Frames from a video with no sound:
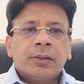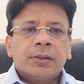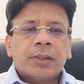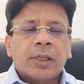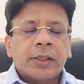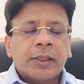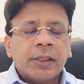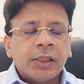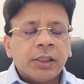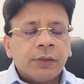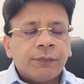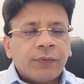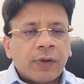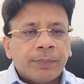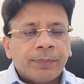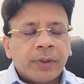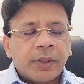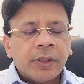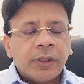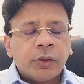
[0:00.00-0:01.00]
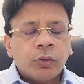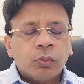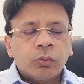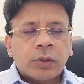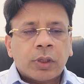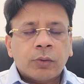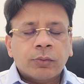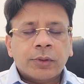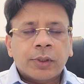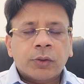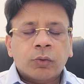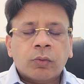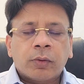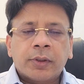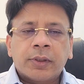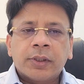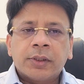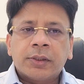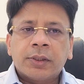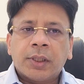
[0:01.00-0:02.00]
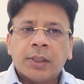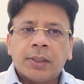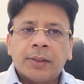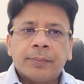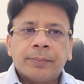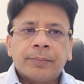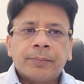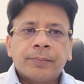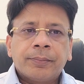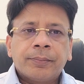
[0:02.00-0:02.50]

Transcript: 13th February 2023.